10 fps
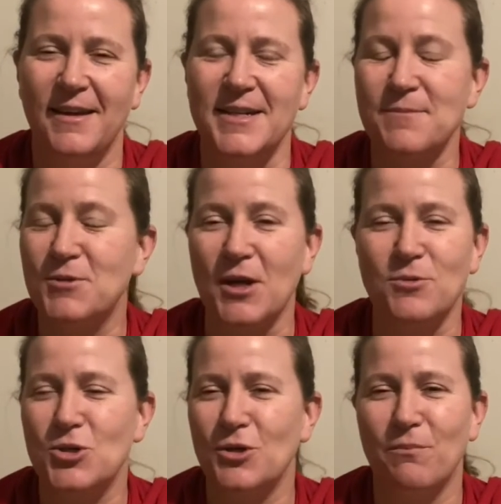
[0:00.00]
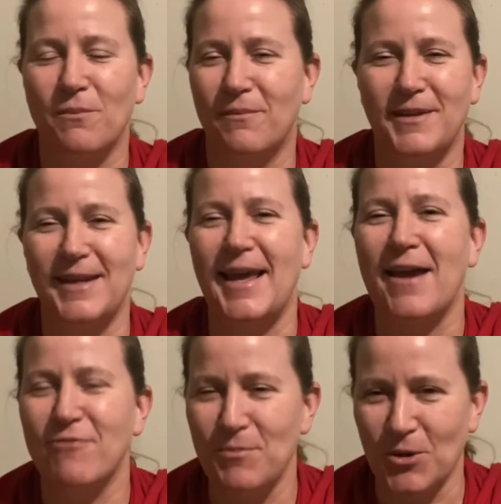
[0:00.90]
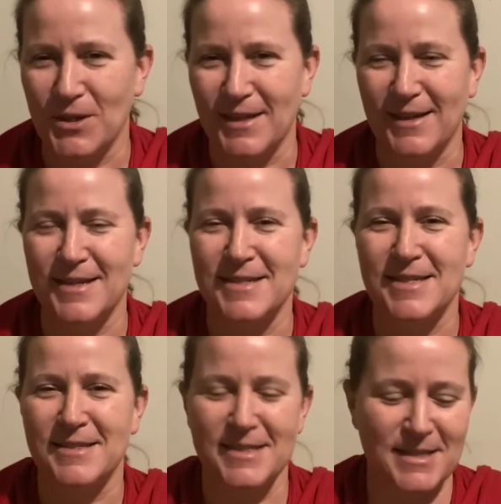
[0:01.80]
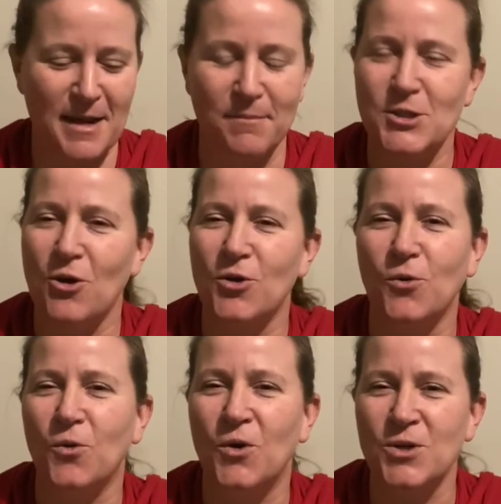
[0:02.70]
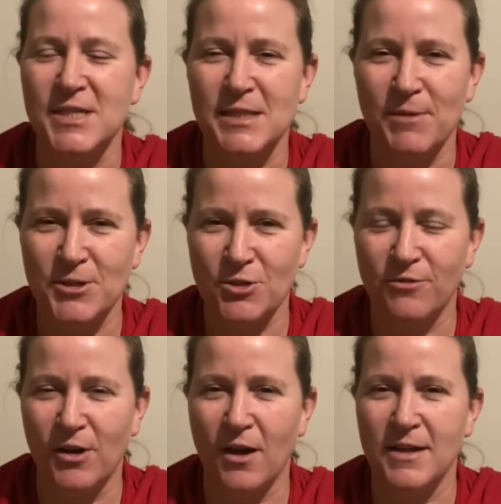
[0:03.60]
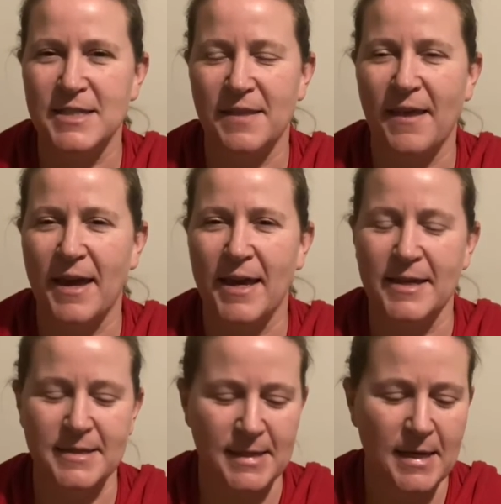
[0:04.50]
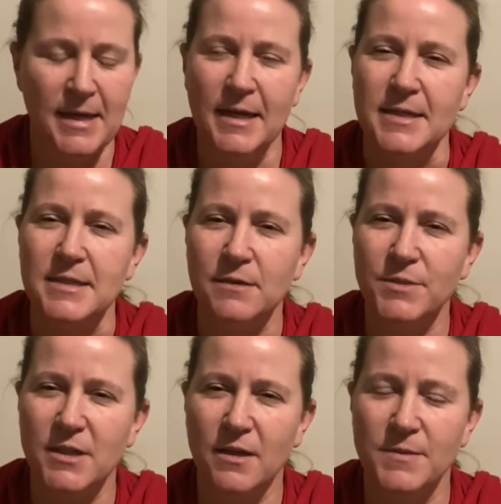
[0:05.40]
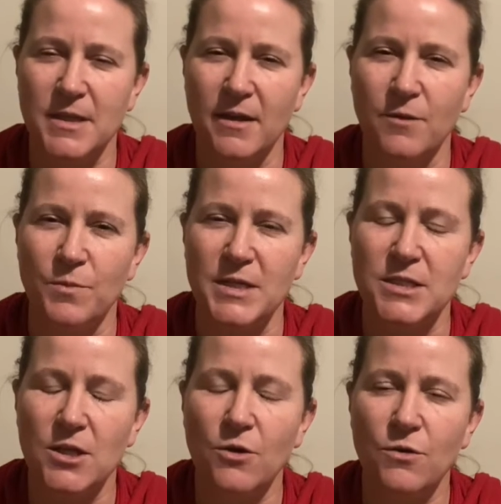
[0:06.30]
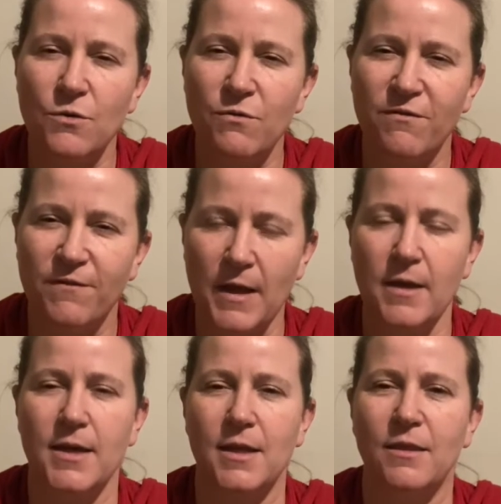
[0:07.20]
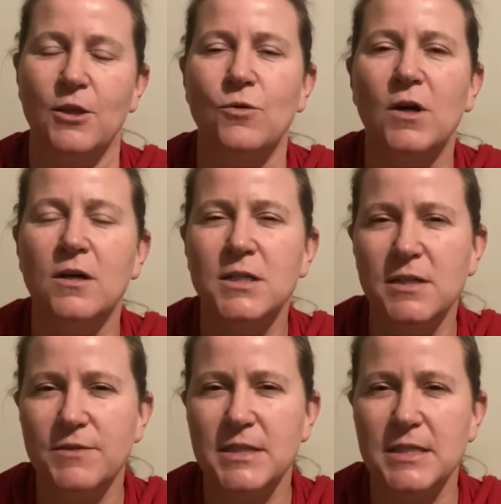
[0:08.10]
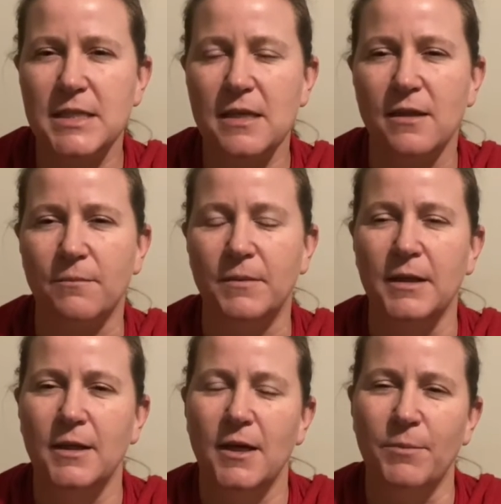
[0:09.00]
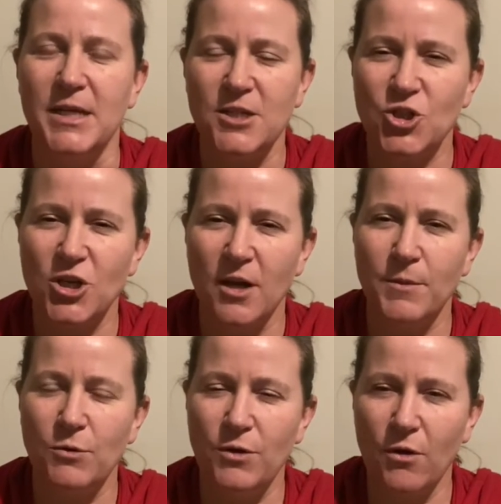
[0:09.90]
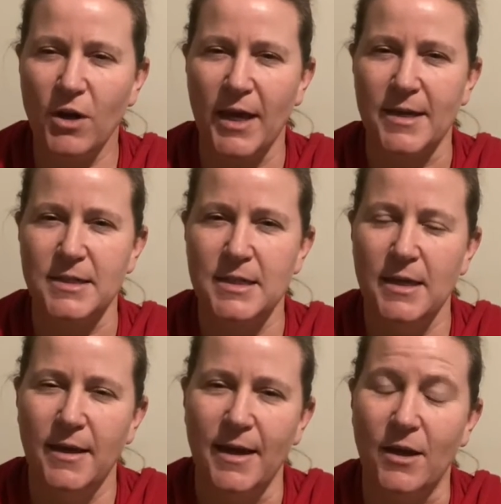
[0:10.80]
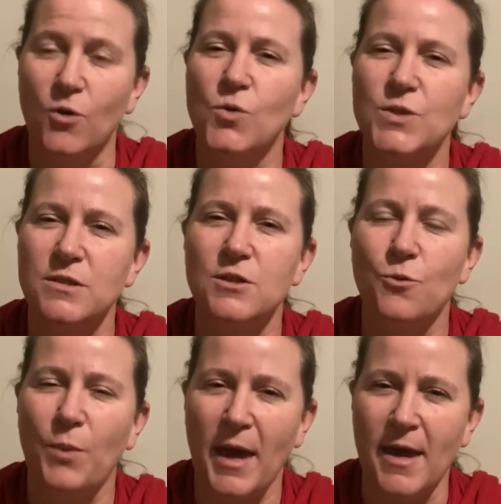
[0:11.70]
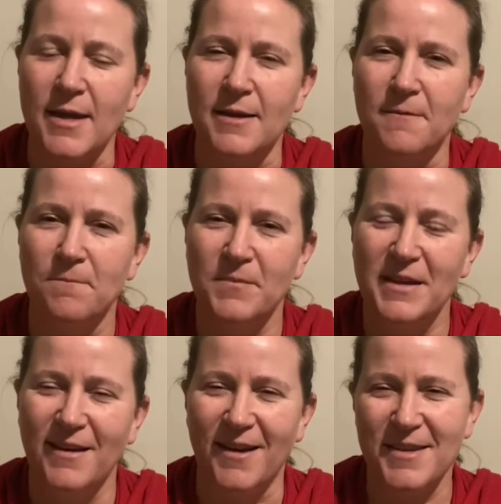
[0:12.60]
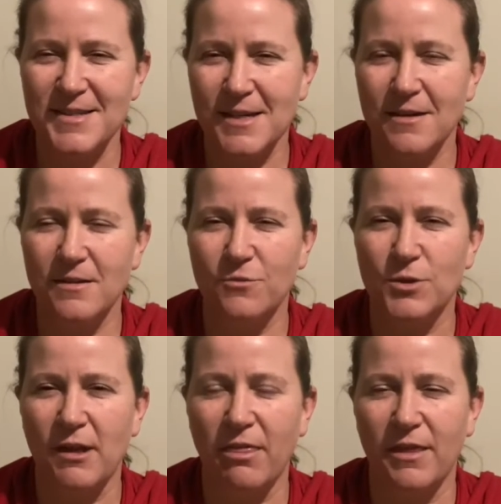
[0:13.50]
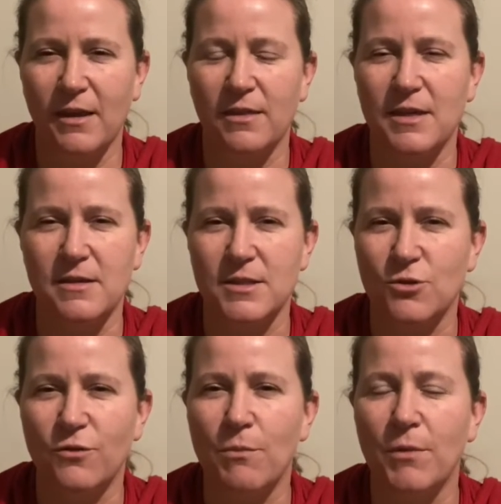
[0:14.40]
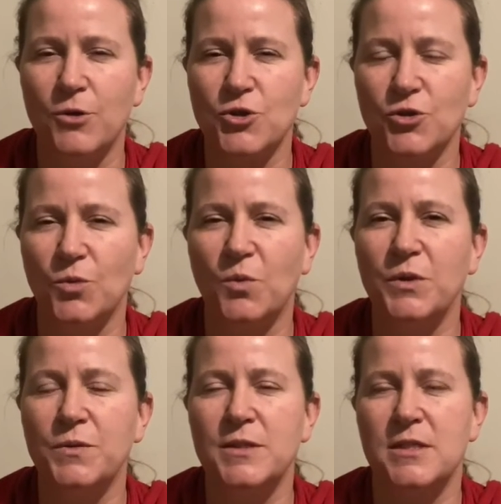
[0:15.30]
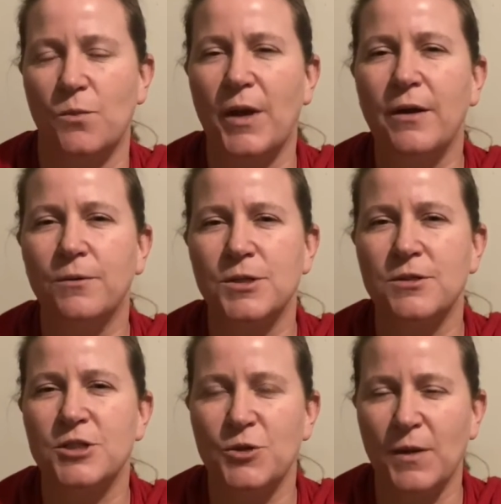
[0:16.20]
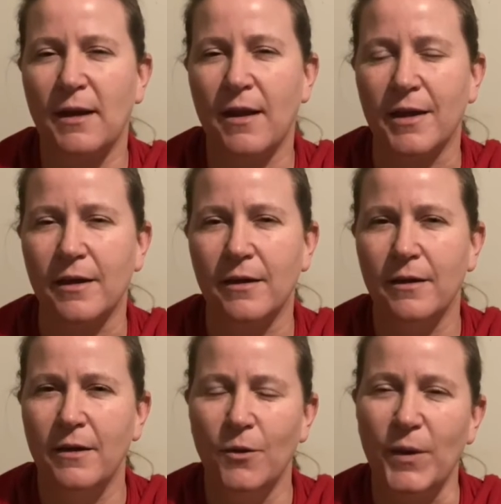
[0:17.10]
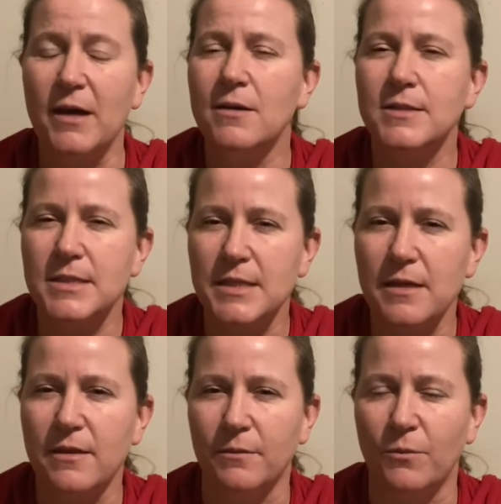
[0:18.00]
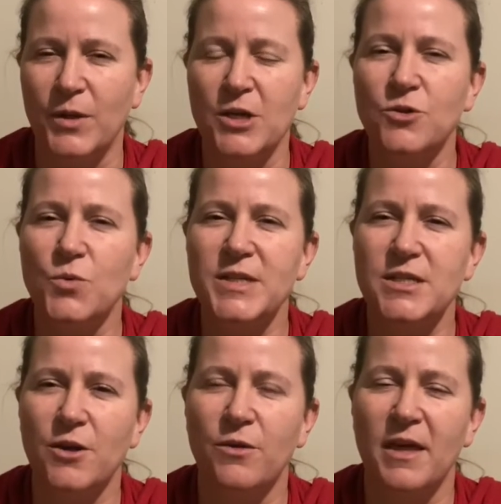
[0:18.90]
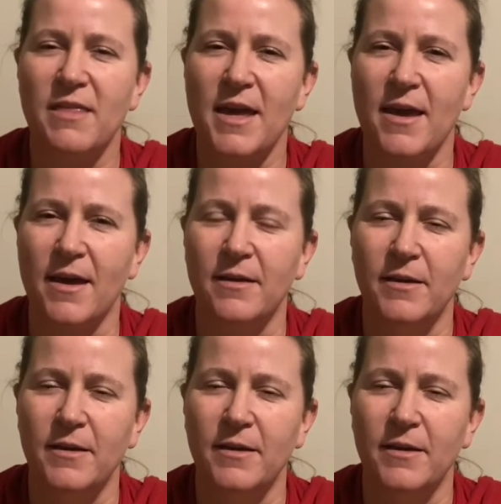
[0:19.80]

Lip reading: And I'm sure nearly everybody has stepped on or got a splinter of glass in their hand. And sometimes they can be so fine that you can't even see them. But each time you knock it, it causes you pain. And that's kind of what I think these sort of emotional wounds that we hold on to are like. We can't see them. We don't always know they're there.